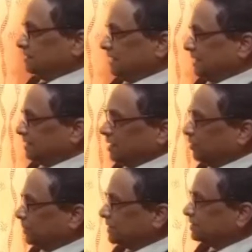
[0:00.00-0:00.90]

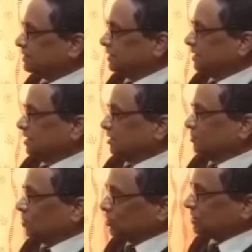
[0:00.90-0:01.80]
enthalpies
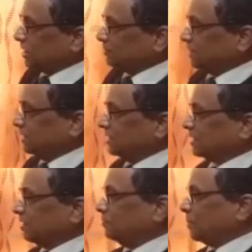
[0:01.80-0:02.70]
most of the
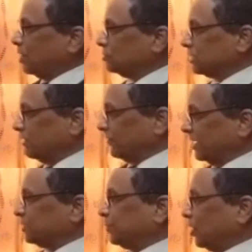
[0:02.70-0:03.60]
compounds of
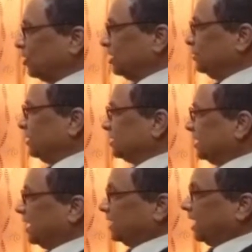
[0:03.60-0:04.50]
S block elements
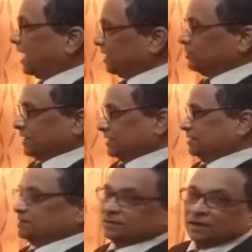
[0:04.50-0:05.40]
are ionic
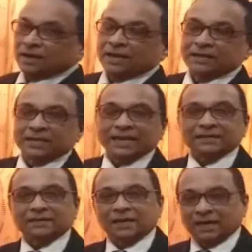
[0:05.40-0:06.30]
and
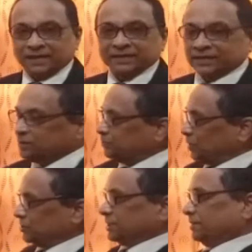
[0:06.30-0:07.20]
that ion is
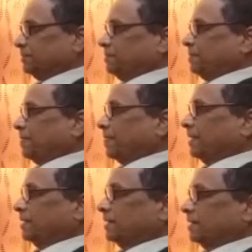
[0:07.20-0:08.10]
positive.
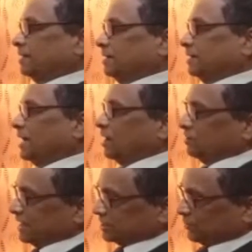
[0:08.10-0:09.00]
Now
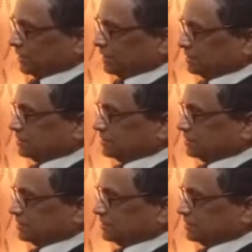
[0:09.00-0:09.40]
next one is